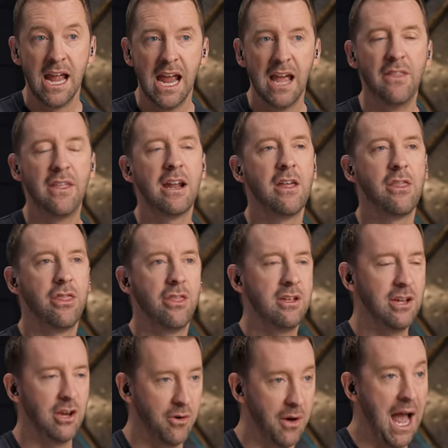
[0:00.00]
And then I,
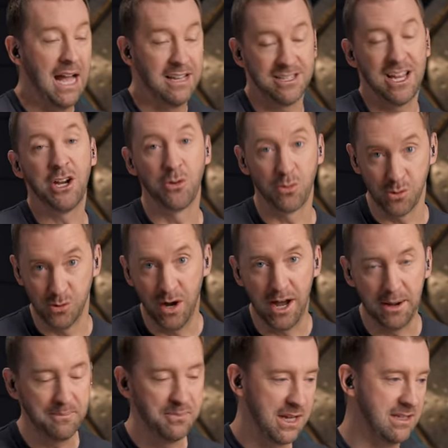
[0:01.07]
you know, as I grew
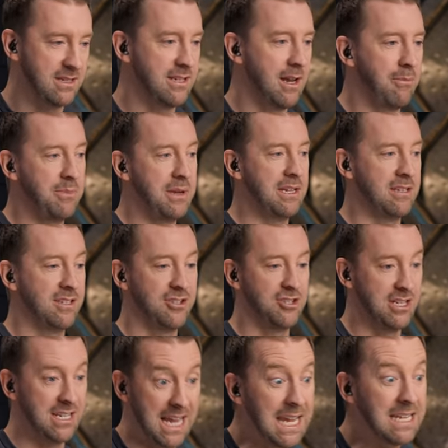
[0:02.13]
up and stopped being such
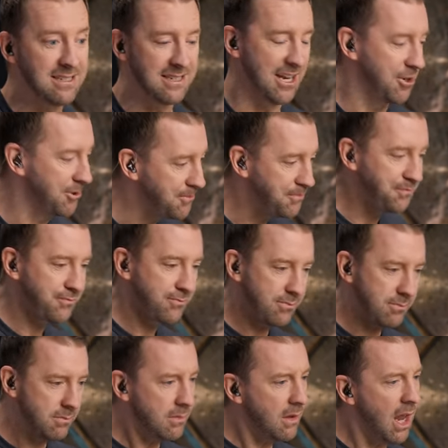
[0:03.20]
a naysayer,
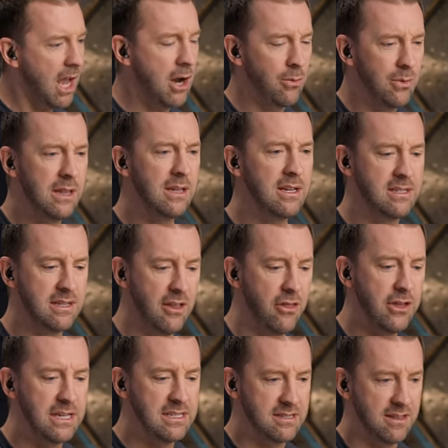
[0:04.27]
I realized that
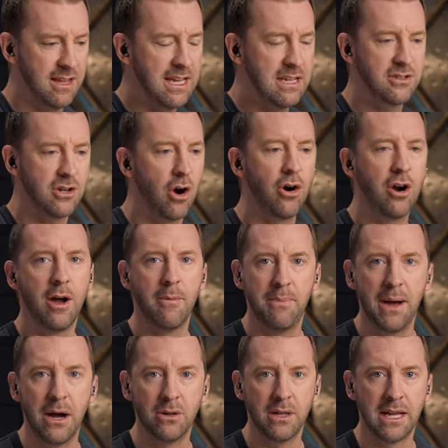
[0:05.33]
these things aren't
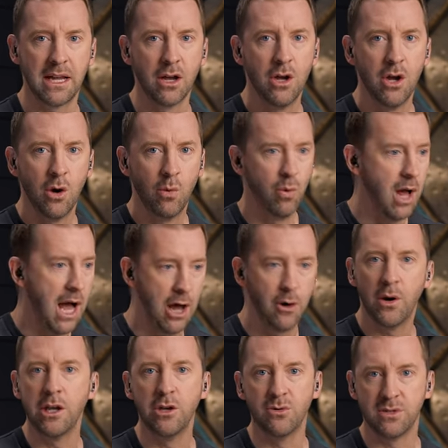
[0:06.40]
about like, well, how do
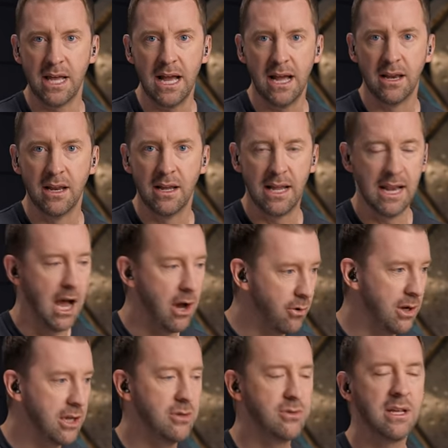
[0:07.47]
I use that? And how do
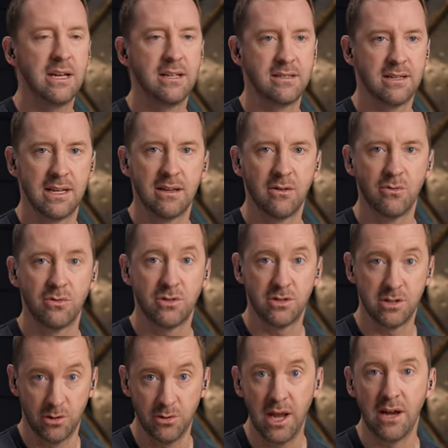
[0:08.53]
I use that? It's like,
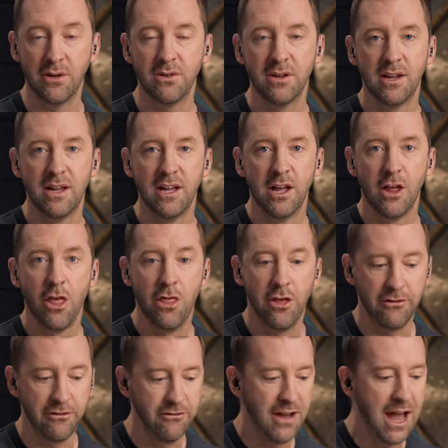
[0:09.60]
slow down. The
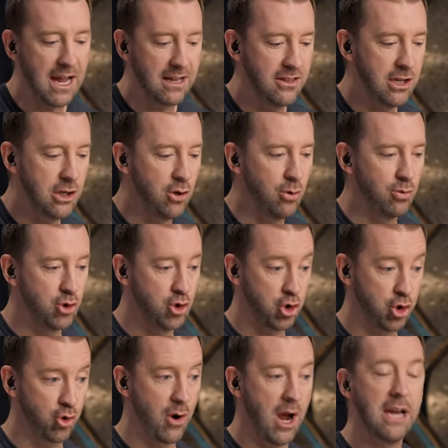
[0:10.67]
fact that you
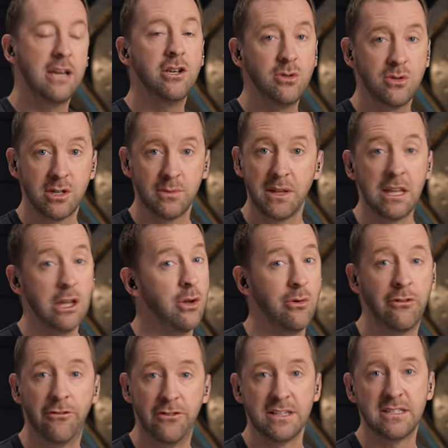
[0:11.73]
try to do something that you
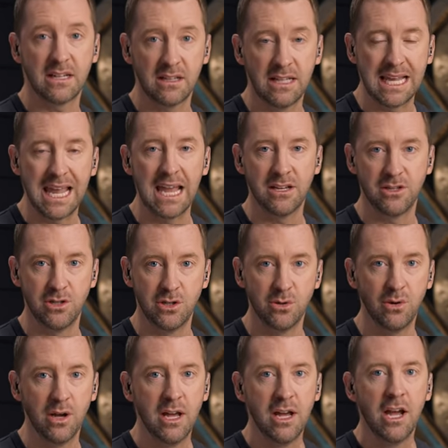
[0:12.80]
physically can't
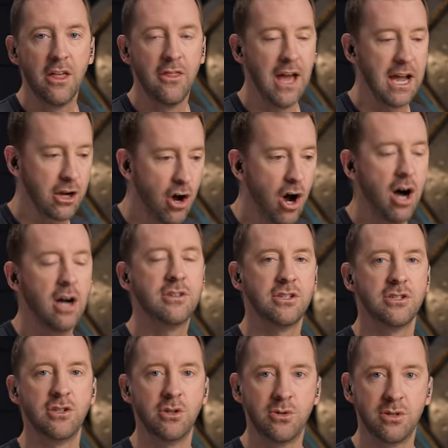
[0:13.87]
do, that
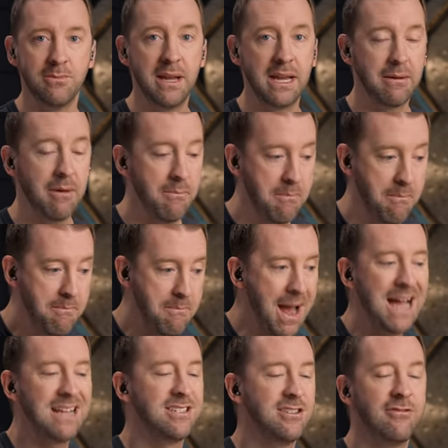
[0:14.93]
causes you to make
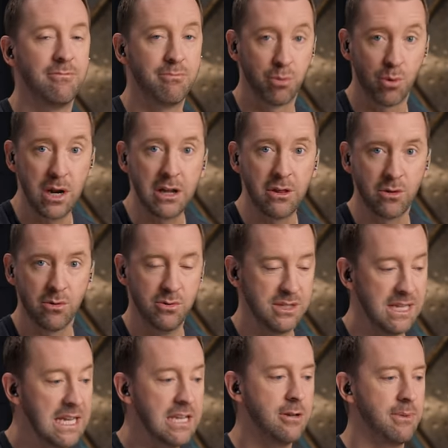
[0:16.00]
massive
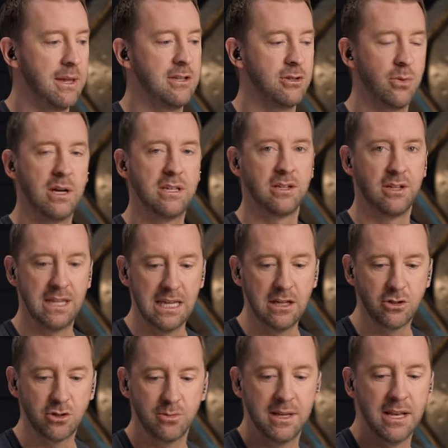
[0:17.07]
breakthroughs independence wise on the
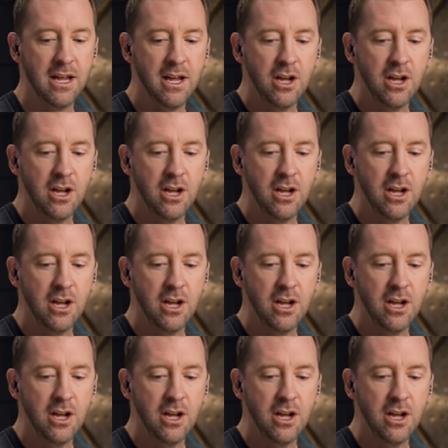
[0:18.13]
instrument.